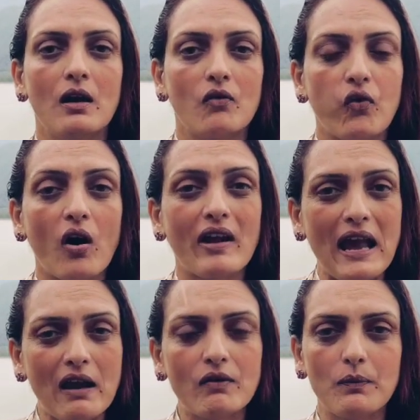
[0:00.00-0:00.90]
for
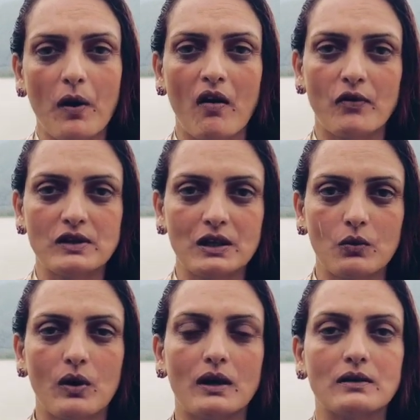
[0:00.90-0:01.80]
every
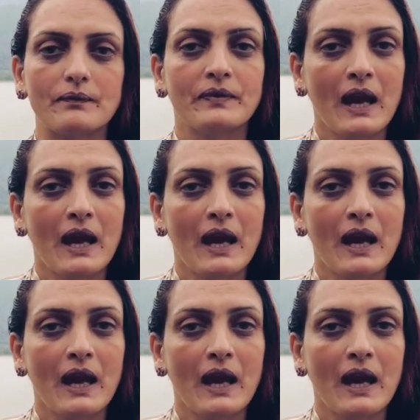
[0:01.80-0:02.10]
prophetic word,